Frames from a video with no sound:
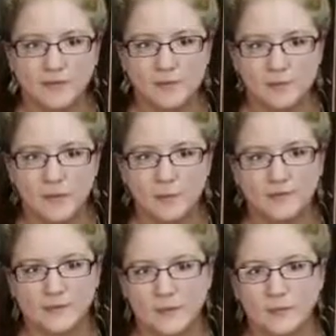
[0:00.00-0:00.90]
for MIDI with
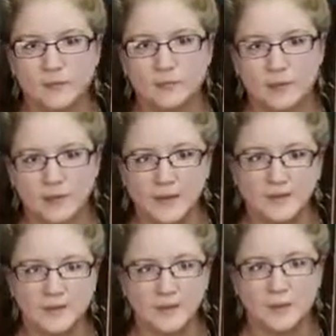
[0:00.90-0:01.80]
samples of real
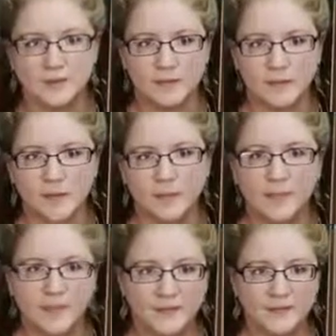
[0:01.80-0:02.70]
instruments,
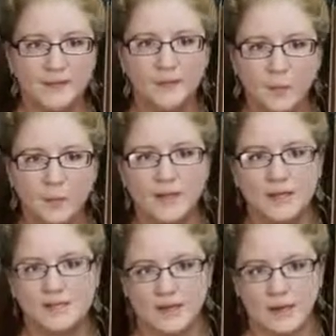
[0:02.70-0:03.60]
but they still only
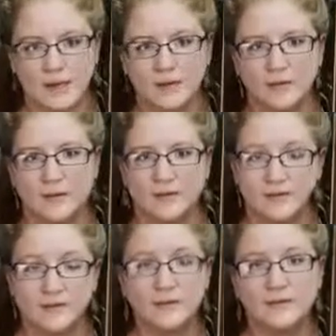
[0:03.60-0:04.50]
contain
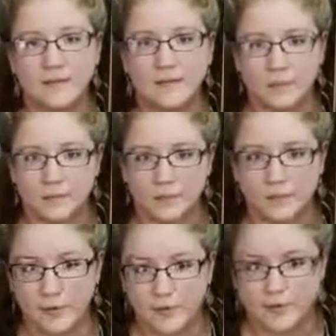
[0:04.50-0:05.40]
16 samples per
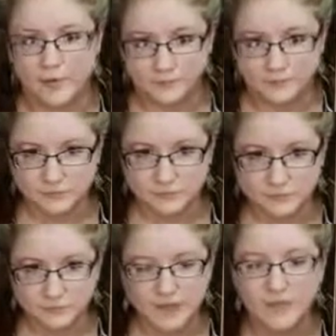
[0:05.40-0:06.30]
note.
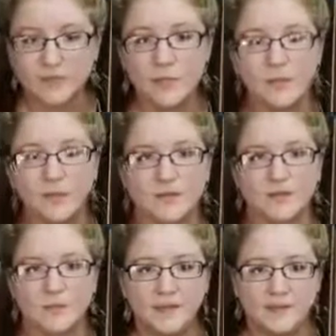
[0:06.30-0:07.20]
Even the most
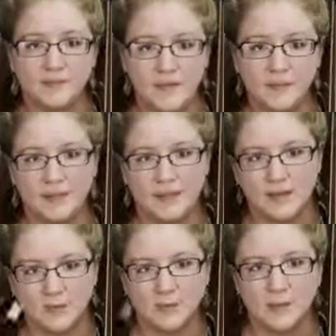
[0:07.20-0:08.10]
expensive MIDI
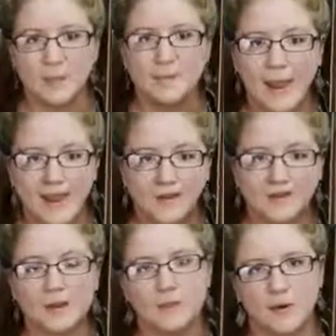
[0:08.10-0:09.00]
piano pales
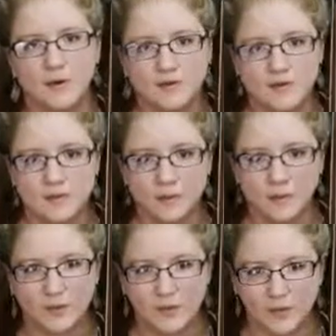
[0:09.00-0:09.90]
in comparison to the
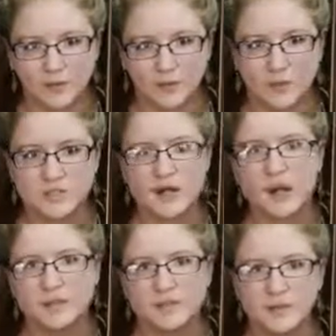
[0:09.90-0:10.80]
real thing, which
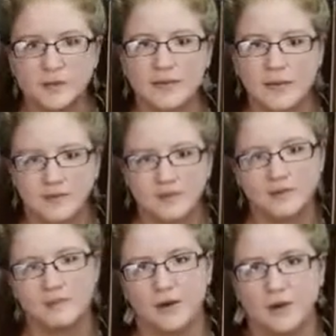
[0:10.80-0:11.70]
has nearly
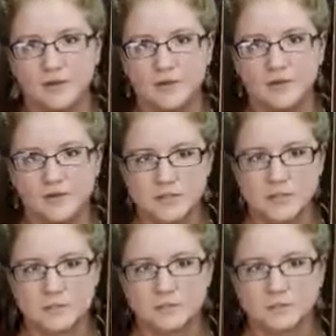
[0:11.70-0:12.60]
infinite variations in
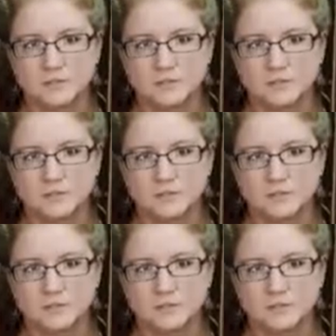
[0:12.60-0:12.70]
tone.